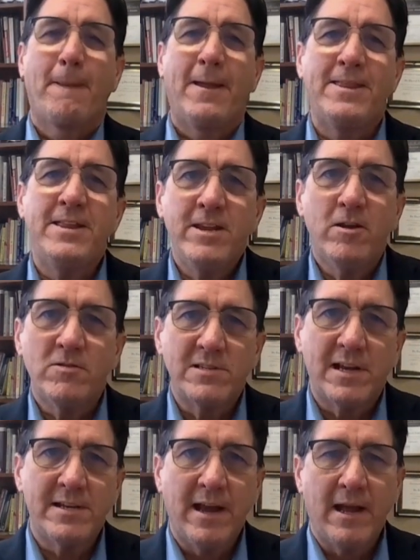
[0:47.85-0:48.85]
And then he goes
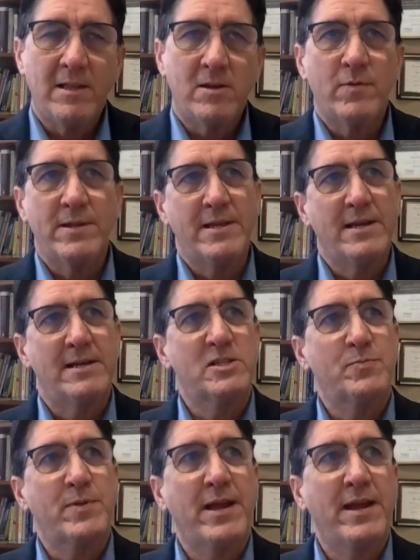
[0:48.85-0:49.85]
on to eloquently
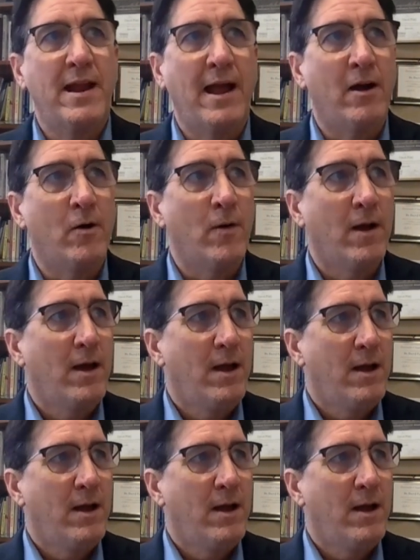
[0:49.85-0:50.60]
explain how